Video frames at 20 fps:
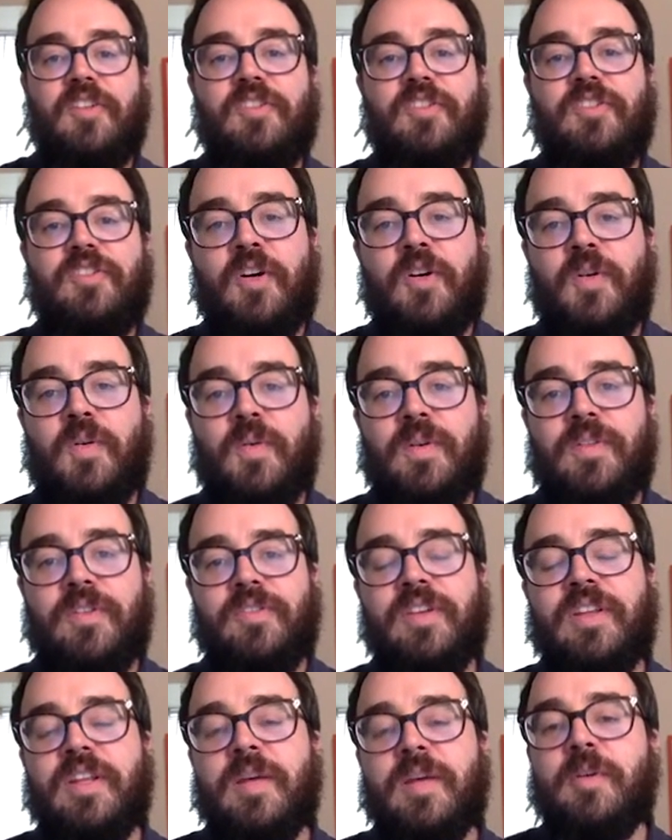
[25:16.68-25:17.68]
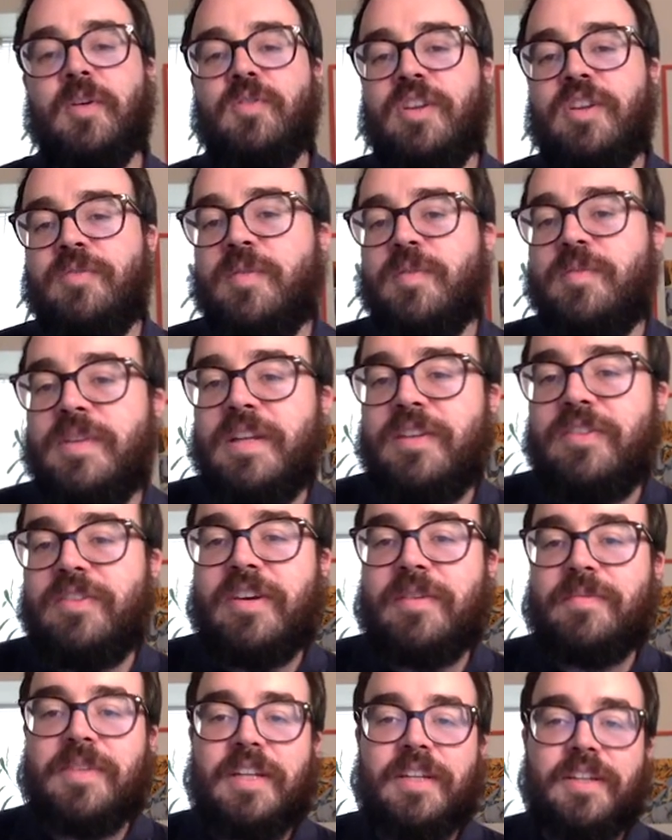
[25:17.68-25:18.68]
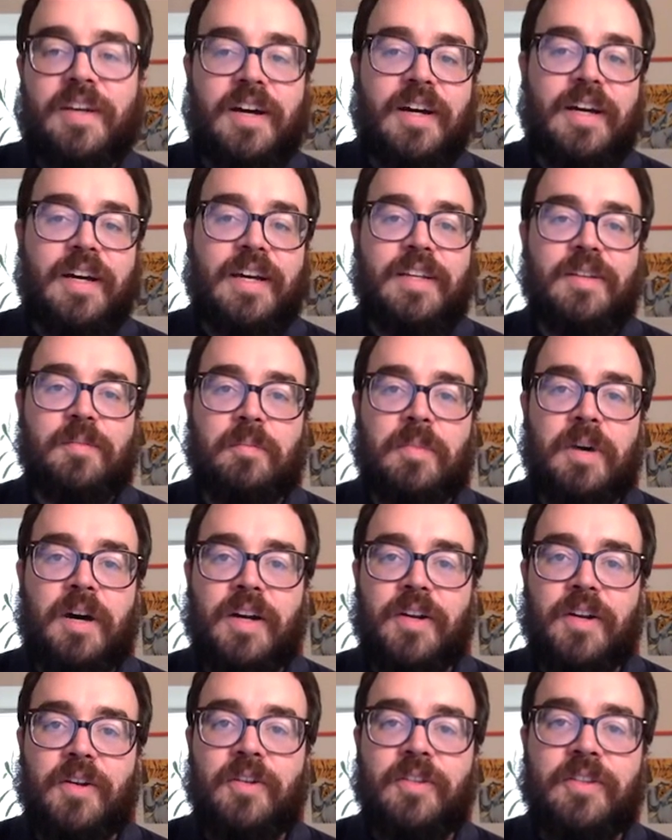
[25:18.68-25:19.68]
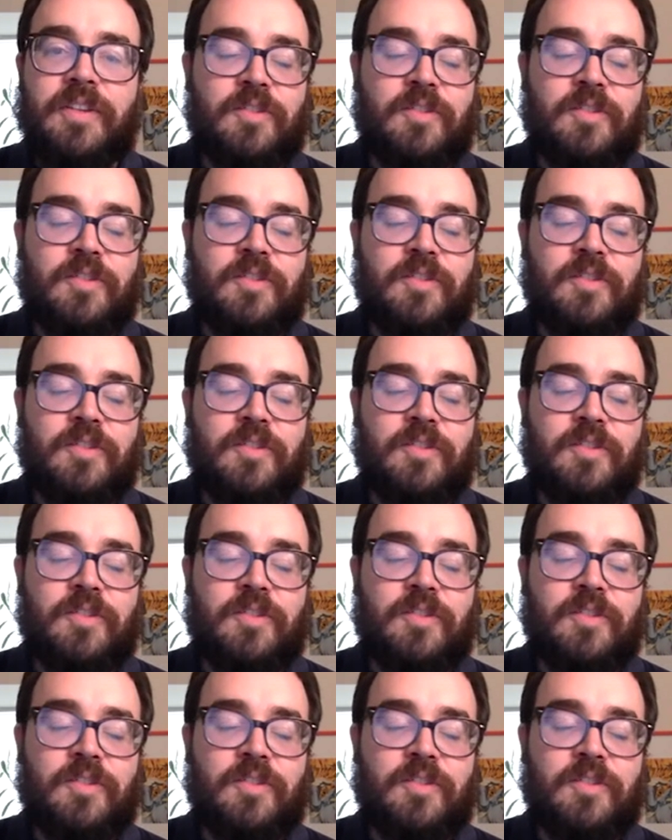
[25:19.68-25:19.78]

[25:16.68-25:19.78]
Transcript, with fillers: So the CWG 1579 model,